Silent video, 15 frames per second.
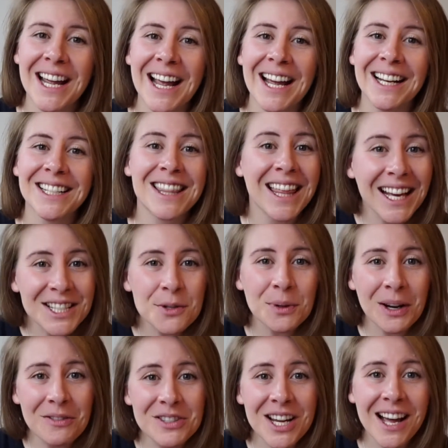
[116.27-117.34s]
and that's
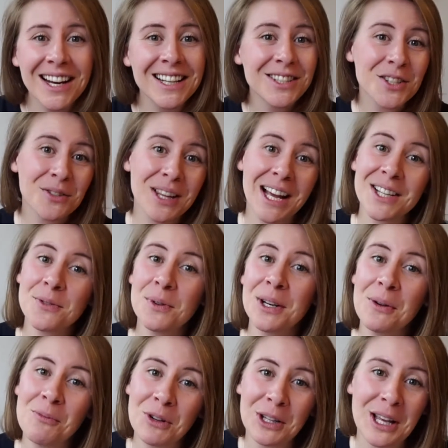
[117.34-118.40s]
what I've done, and so that's what
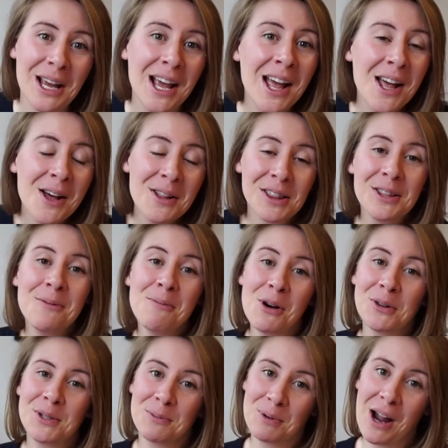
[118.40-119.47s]
I'm really the
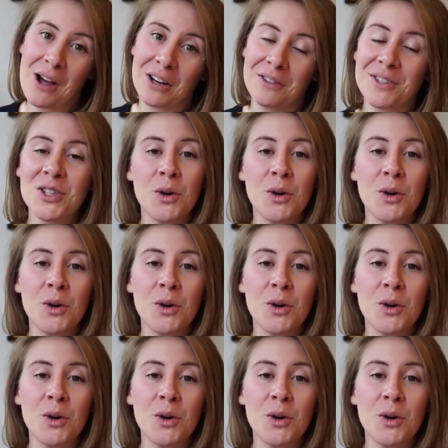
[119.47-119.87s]
most proud of.